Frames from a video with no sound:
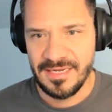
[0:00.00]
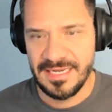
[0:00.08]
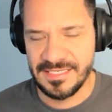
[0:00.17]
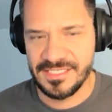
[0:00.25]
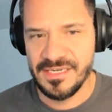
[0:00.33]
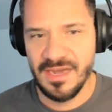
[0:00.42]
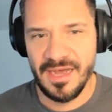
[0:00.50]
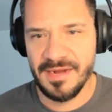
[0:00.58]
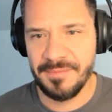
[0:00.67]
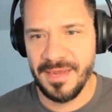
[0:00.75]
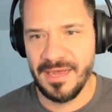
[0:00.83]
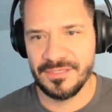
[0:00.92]
It's not
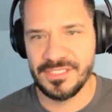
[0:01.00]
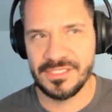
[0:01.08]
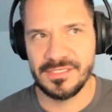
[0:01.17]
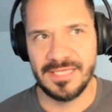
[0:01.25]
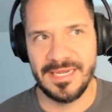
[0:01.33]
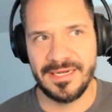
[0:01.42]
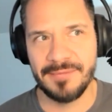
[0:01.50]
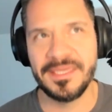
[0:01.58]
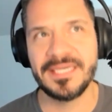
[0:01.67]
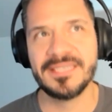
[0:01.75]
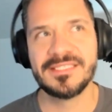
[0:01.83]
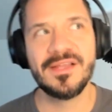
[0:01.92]
about
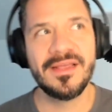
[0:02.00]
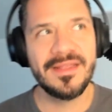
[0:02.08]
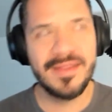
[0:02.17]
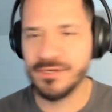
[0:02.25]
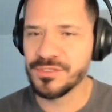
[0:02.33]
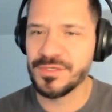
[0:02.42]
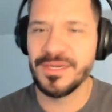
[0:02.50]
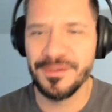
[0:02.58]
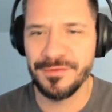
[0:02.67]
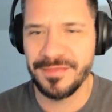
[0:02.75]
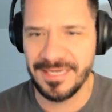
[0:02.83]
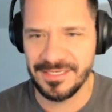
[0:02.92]
because here's
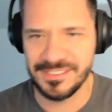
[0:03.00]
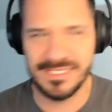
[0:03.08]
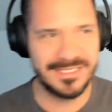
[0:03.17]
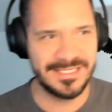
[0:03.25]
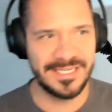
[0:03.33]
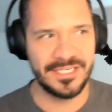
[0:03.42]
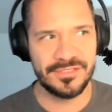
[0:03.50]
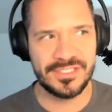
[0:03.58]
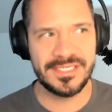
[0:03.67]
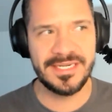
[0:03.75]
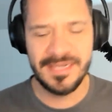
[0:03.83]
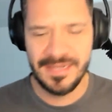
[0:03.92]
another thing I'll say is you
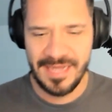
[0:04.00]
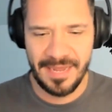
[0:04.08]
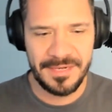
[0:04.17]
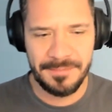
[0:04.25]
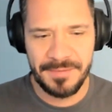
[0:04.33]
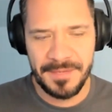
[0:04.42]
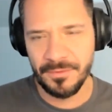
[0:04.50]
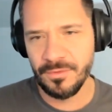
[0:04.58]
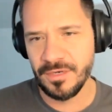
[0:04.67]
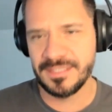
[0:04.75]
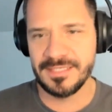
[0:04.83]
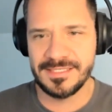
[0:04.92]
see how many people
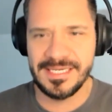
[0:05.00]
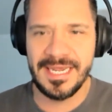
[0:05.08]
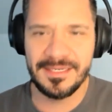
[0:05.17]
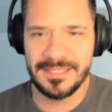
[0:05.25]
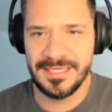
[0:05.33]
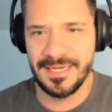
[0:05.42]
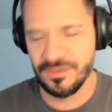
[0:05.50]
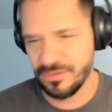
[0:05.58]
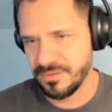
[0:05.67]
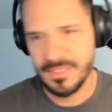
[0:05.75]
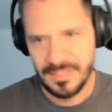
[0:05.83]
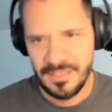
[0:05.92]
were at the tail end
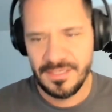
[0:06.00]
or,